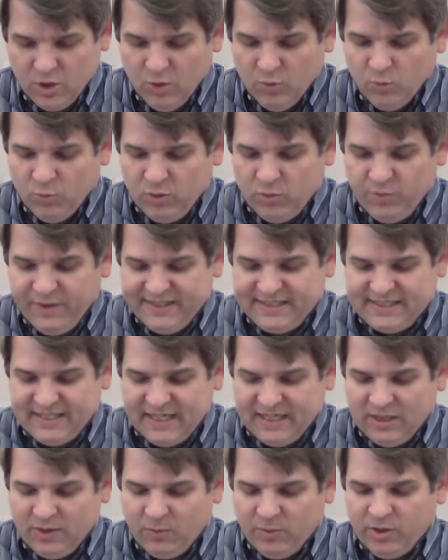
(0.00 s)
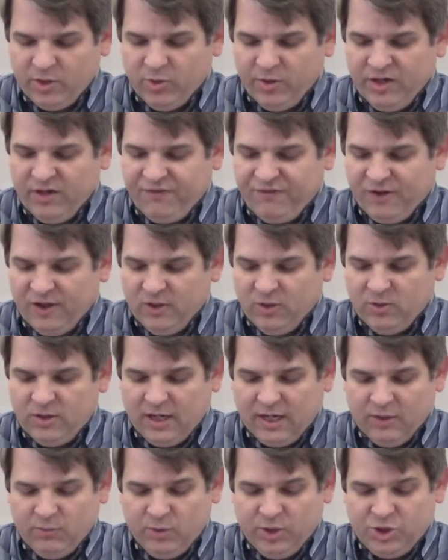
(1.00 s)
When we say that we're going to follow
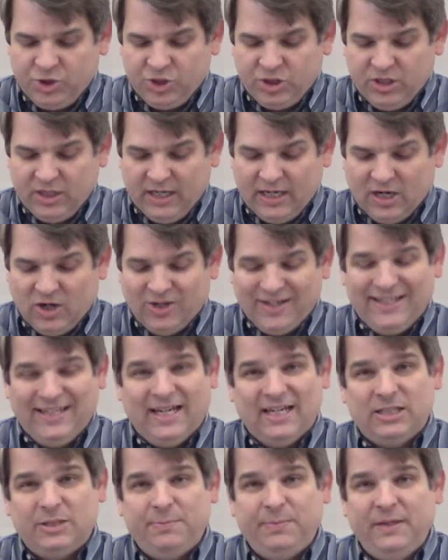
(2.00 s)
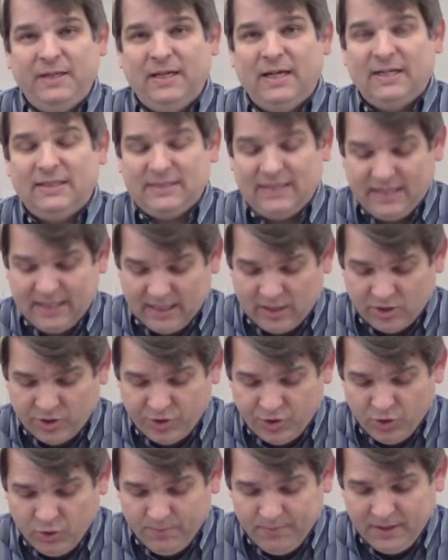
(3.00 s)
God, we should let our yes be yes and our
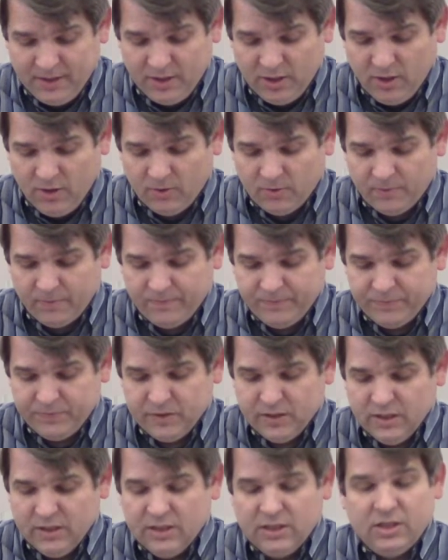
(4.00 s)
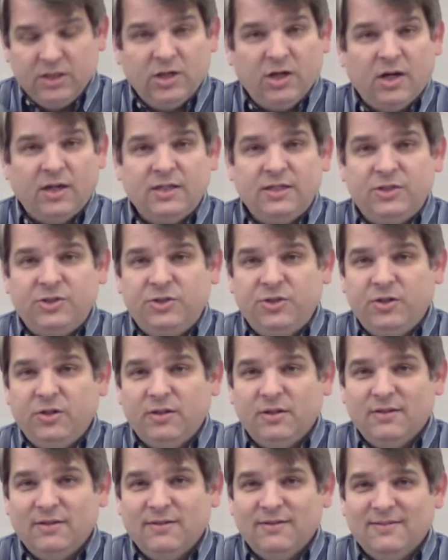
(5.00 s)
no be no. God is
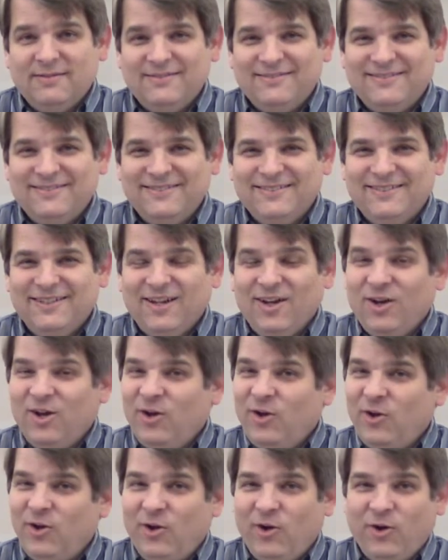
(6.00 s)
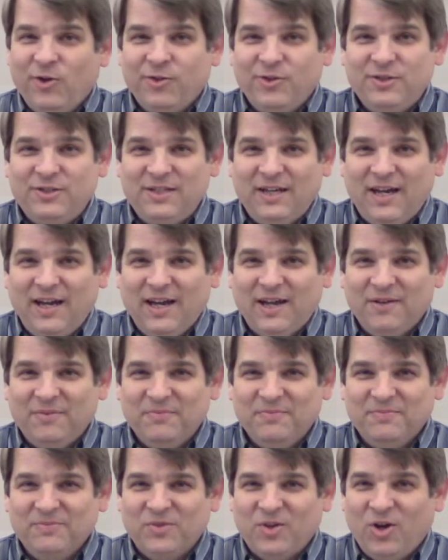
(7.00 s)
good all the time.
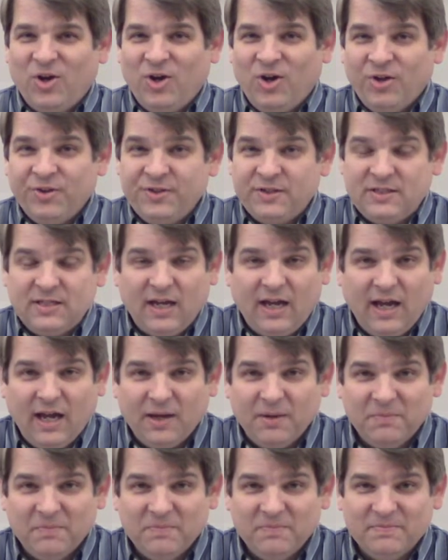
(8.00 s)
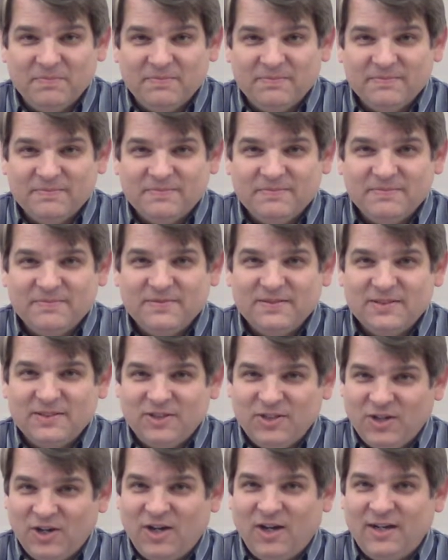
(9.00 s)
All the time.
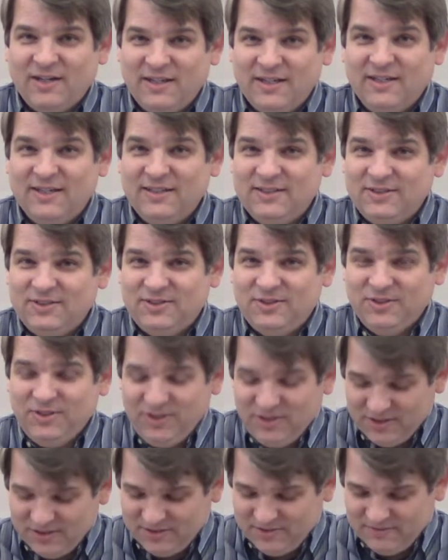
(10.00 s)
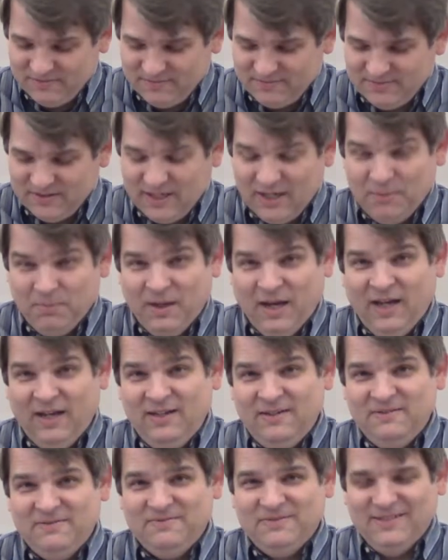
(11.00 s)
God is good.
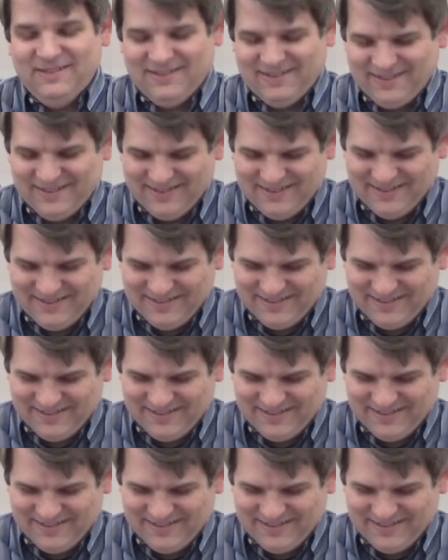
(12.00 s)
Amen?